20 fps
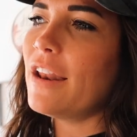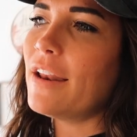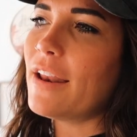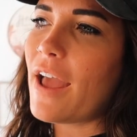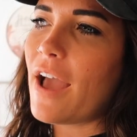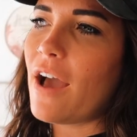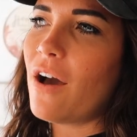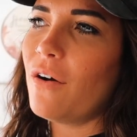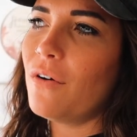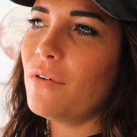And
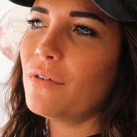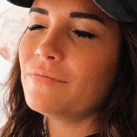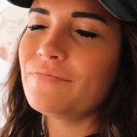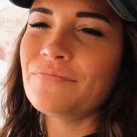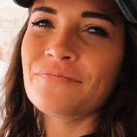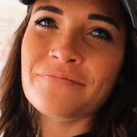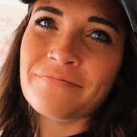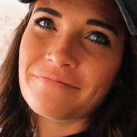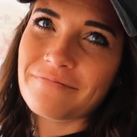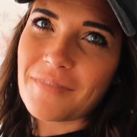now
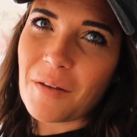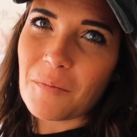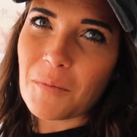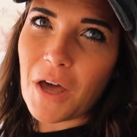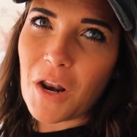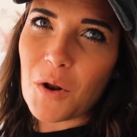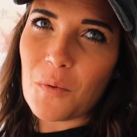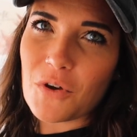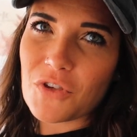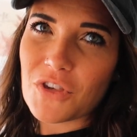I'm
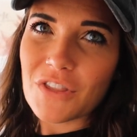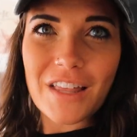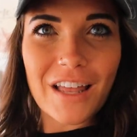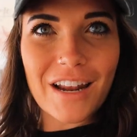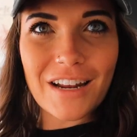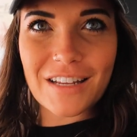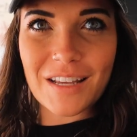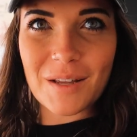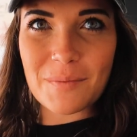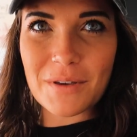kind of wishing that
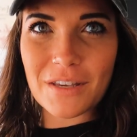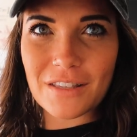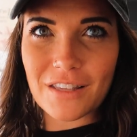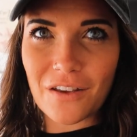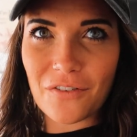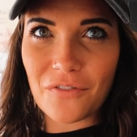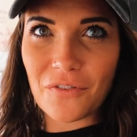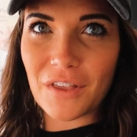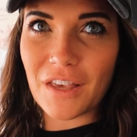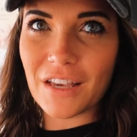I did because
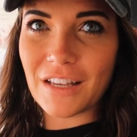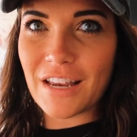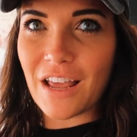I feel like